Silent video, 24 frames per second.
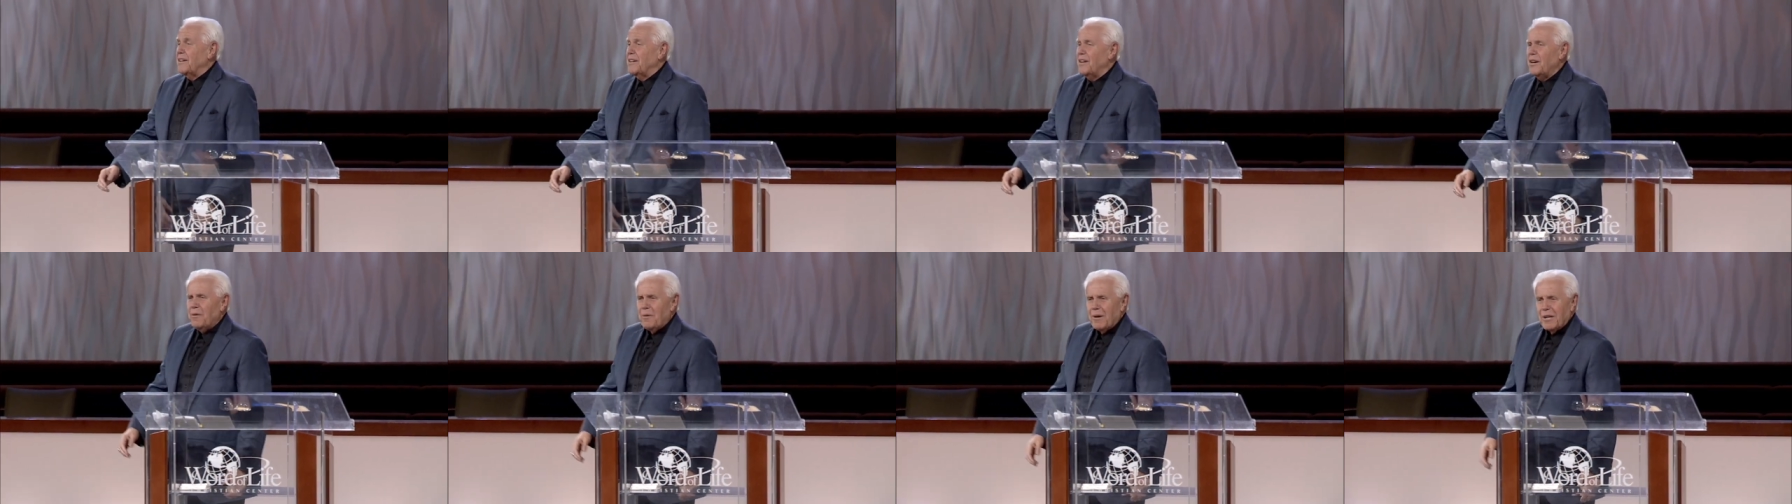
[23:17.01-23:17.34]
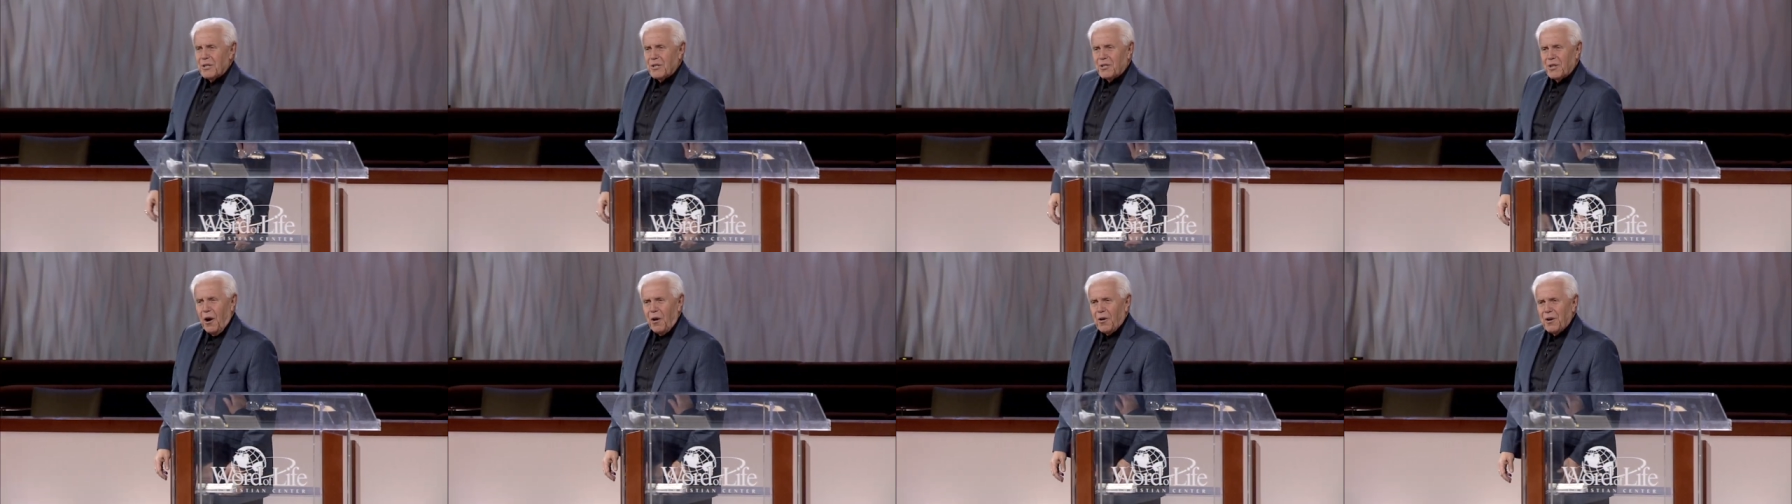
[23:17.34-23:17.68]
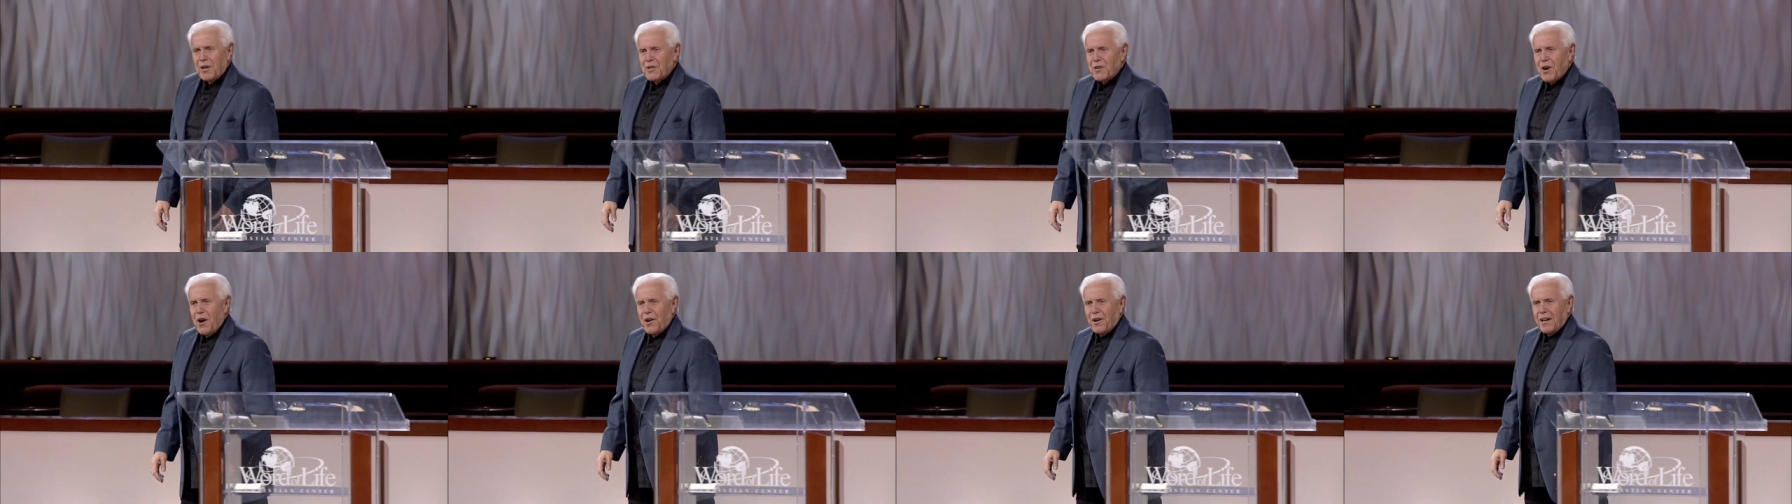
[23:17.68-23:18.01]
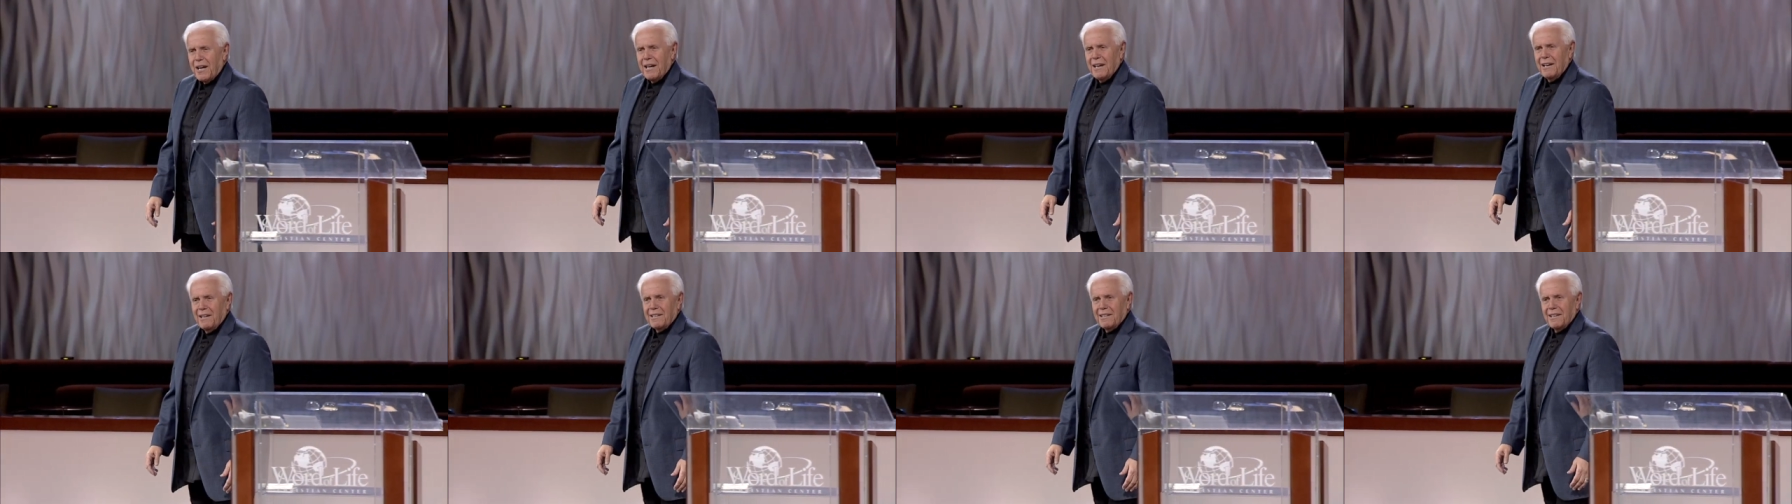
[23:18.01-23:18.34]
you know what a soda jerk
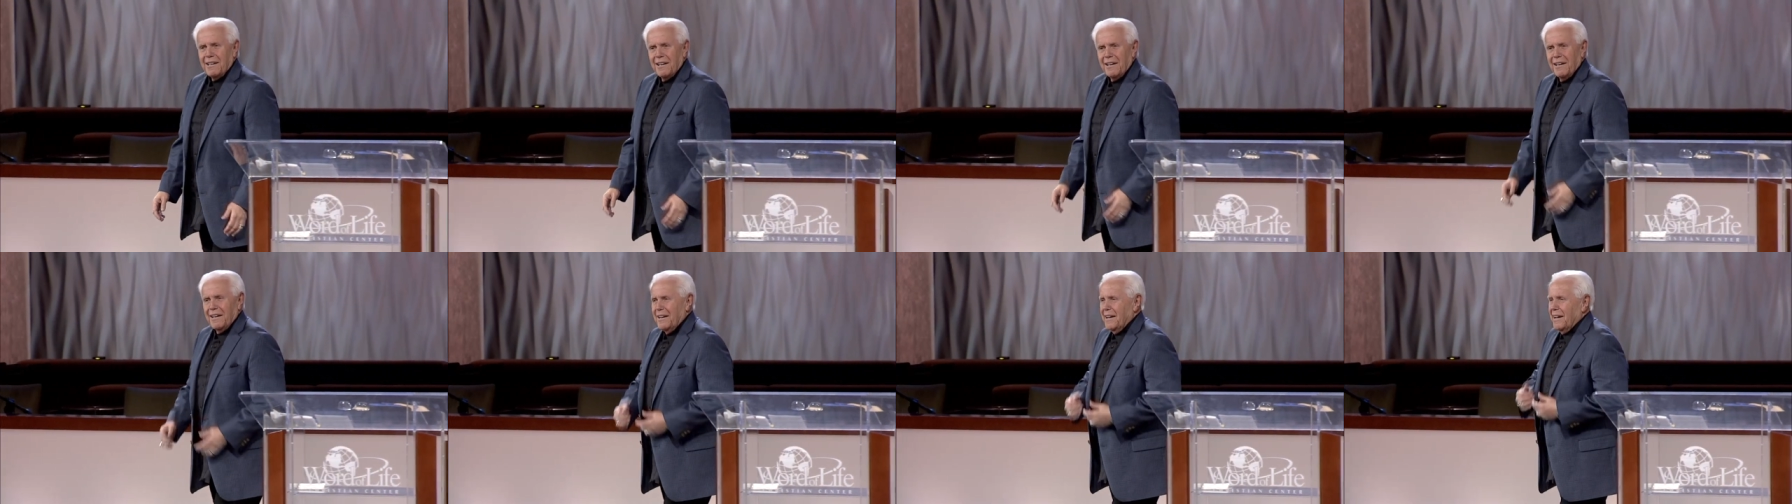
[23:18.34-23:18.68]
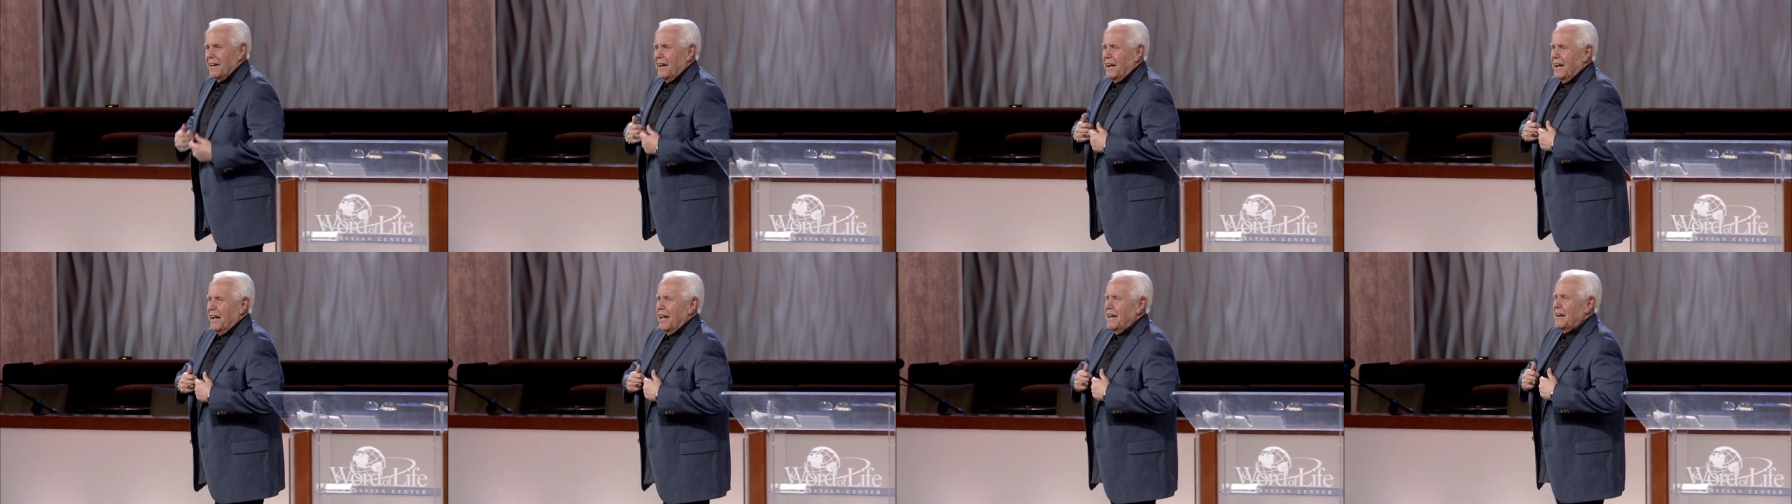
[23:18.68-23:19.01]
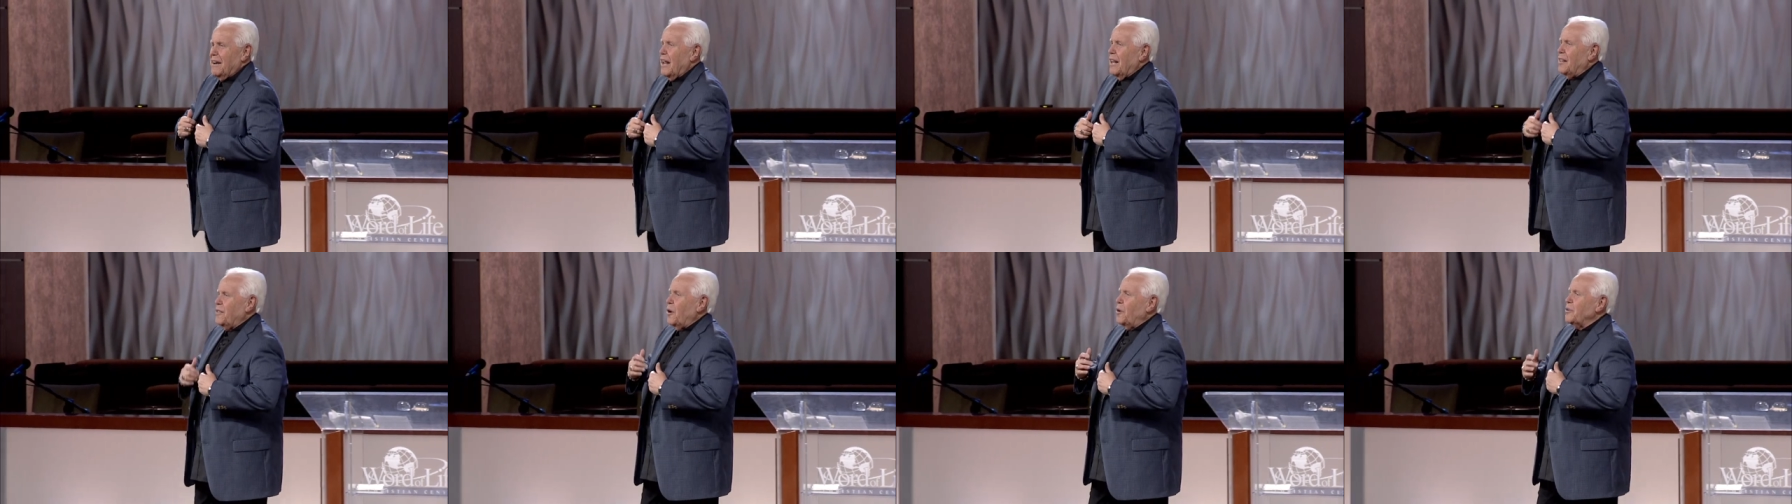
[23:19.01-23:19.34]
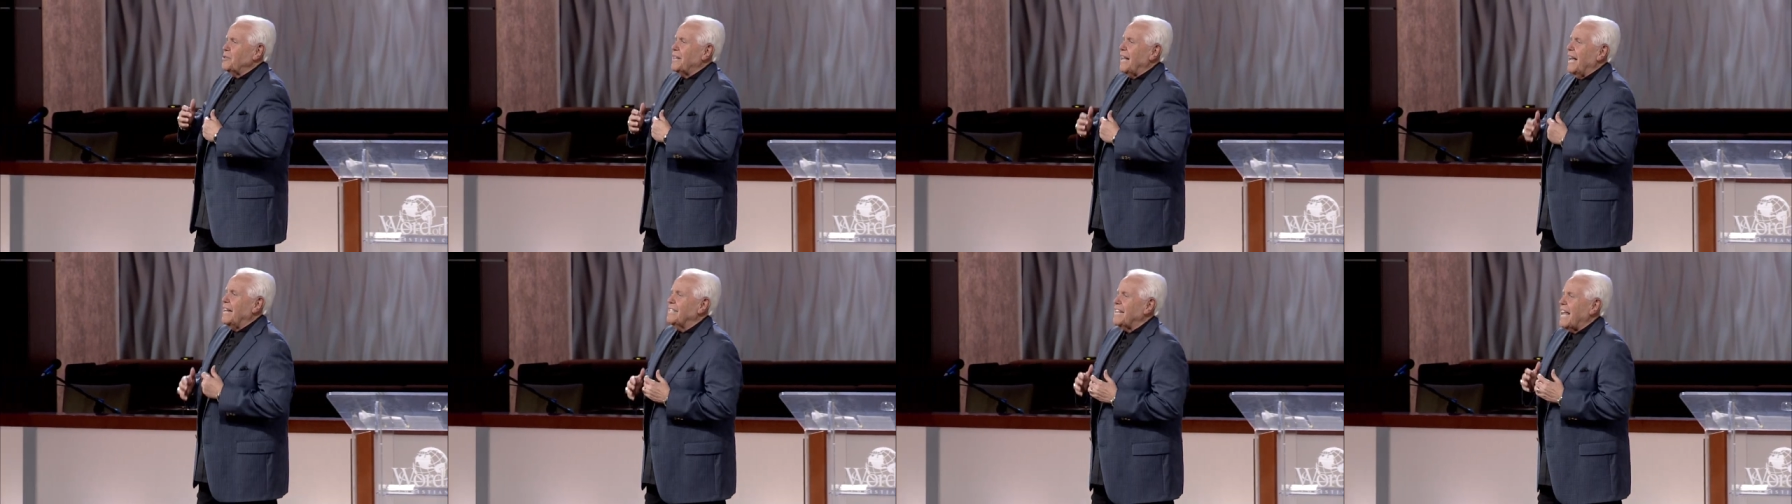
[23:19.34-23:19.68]
is? In, in those
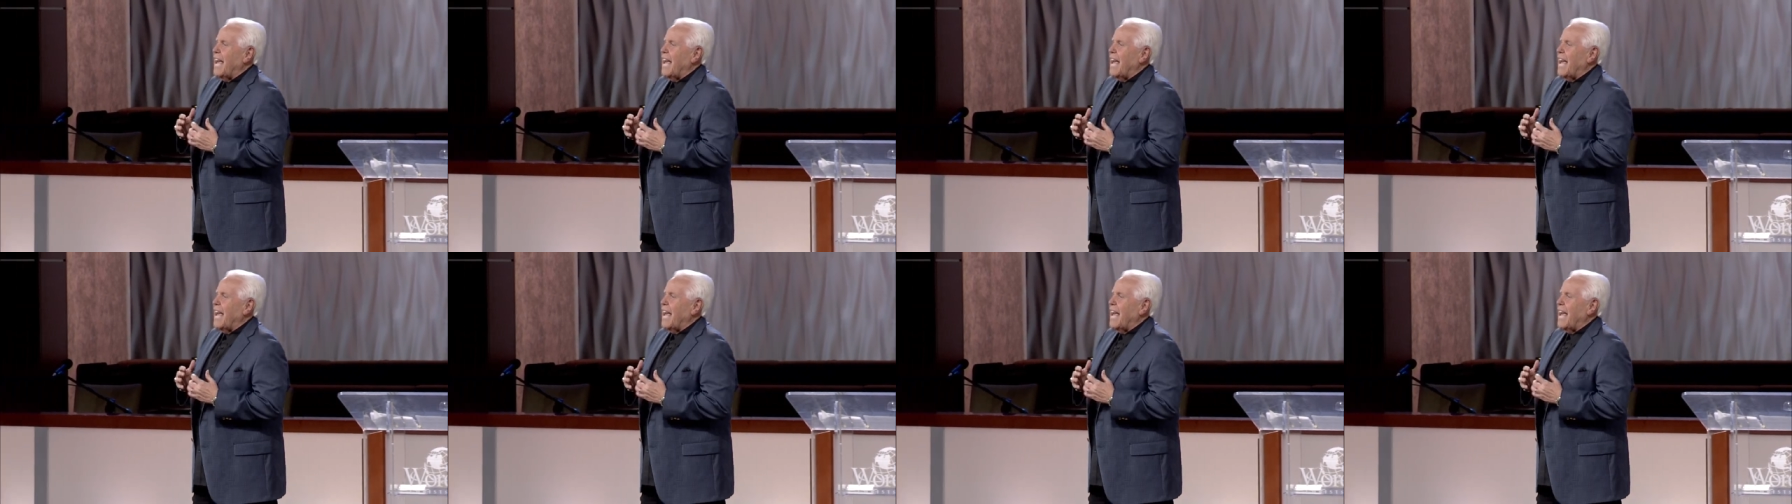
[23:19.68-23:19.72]
days,